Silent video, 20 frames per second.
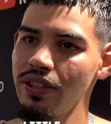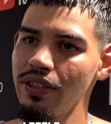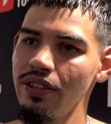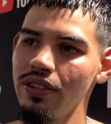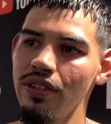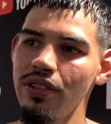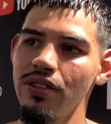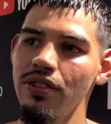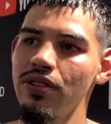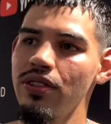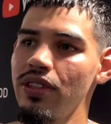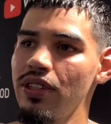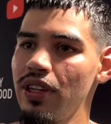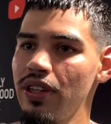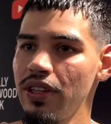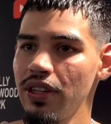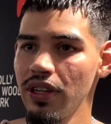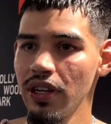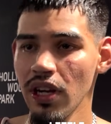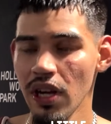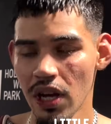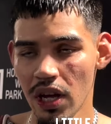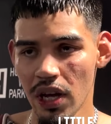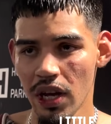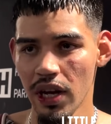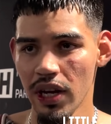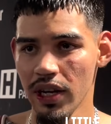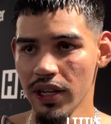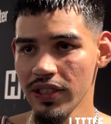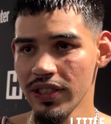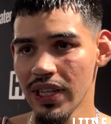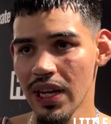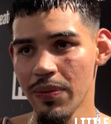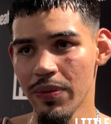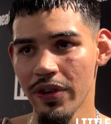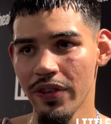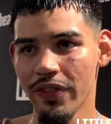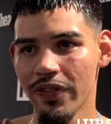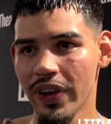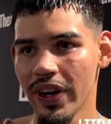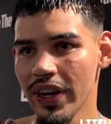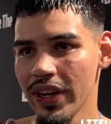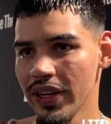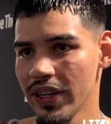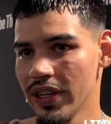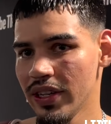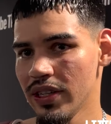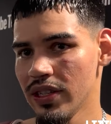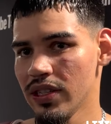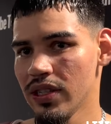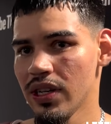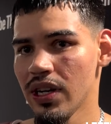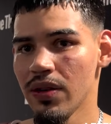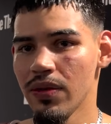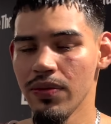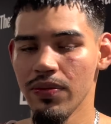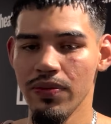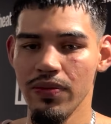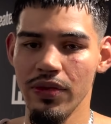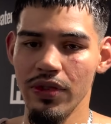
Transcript: You know, this is another step-up fight, and I